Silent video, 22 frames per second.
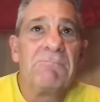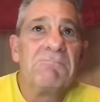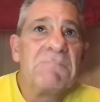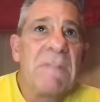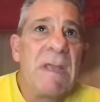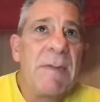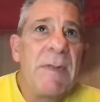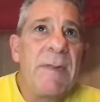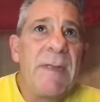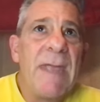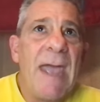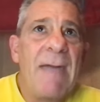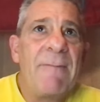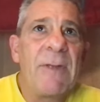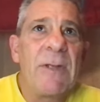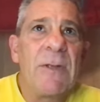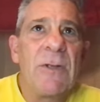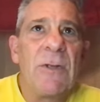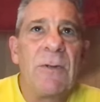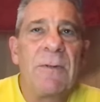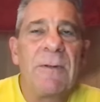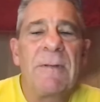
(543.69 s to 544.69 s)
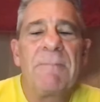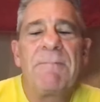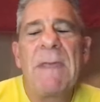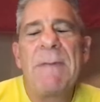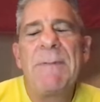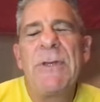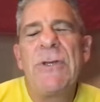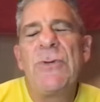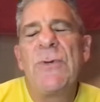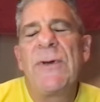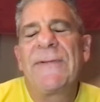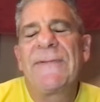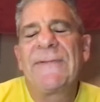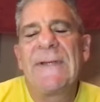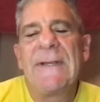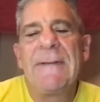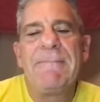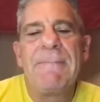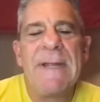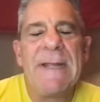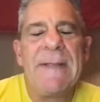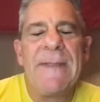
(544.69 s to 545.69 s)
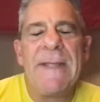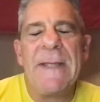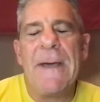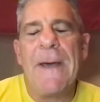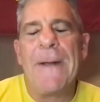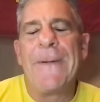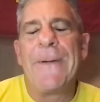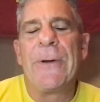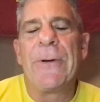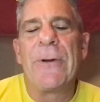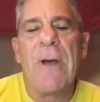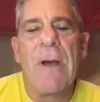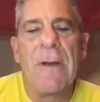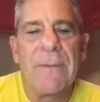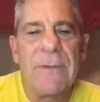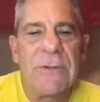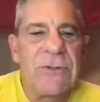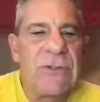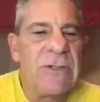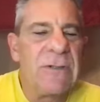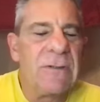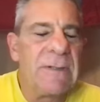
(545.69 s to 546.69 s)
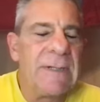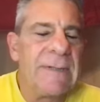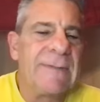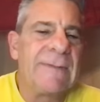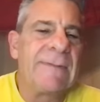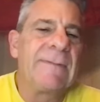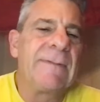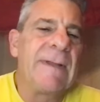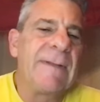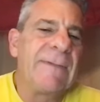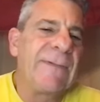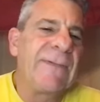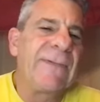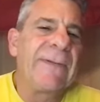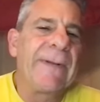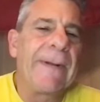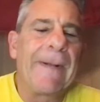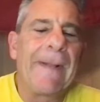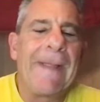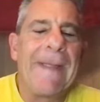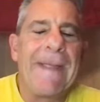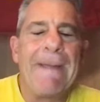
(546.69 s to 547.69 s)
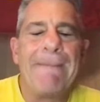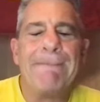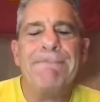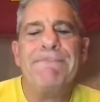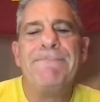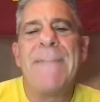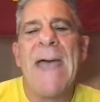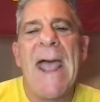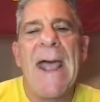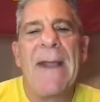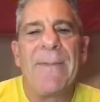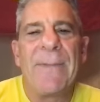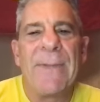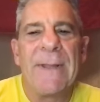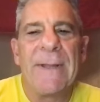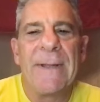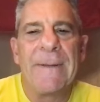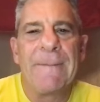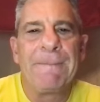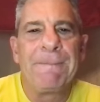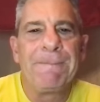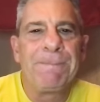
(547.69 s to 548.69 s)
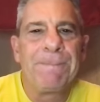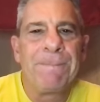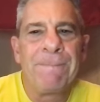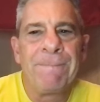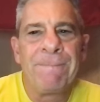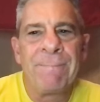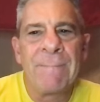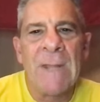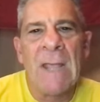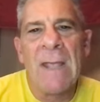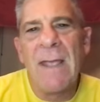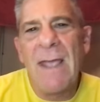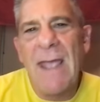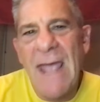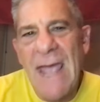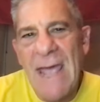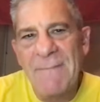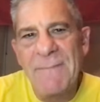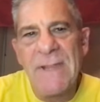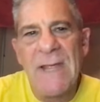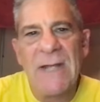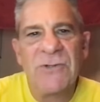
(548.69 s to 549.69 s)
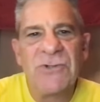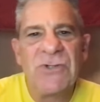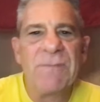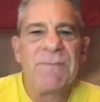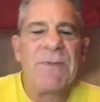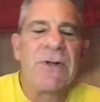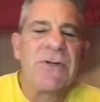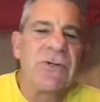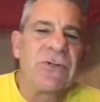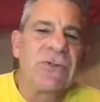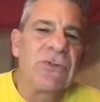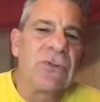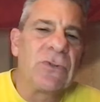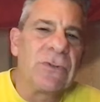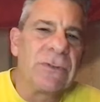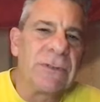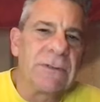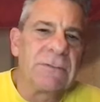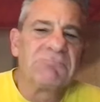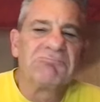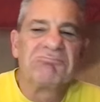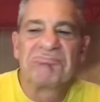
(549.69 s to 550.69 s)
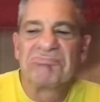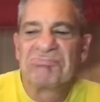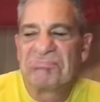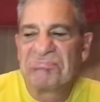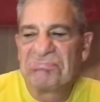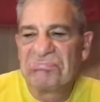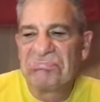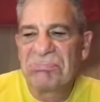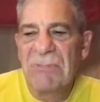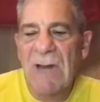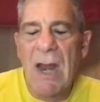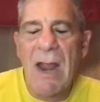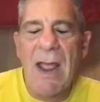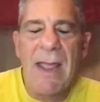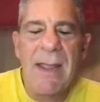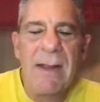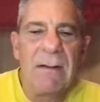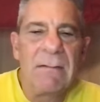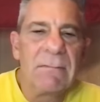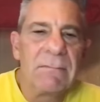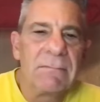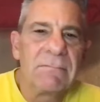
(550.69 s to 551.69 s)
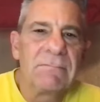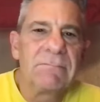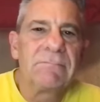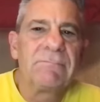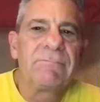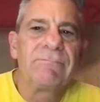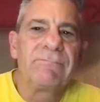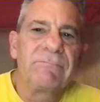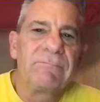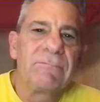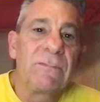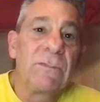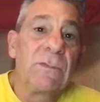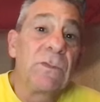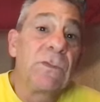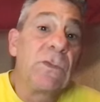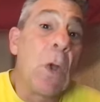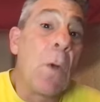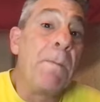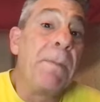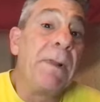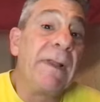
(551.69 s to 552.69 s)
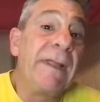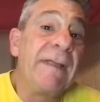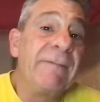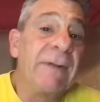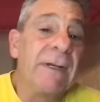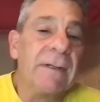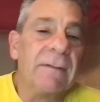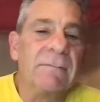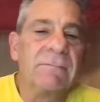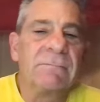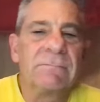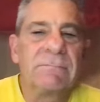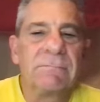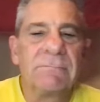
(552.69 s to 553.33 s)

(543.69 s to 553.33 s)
Maybe USC being the underdog this year isn't necessarily a bad thing. Having that chip on your shoulder, all right. Don't believe in it.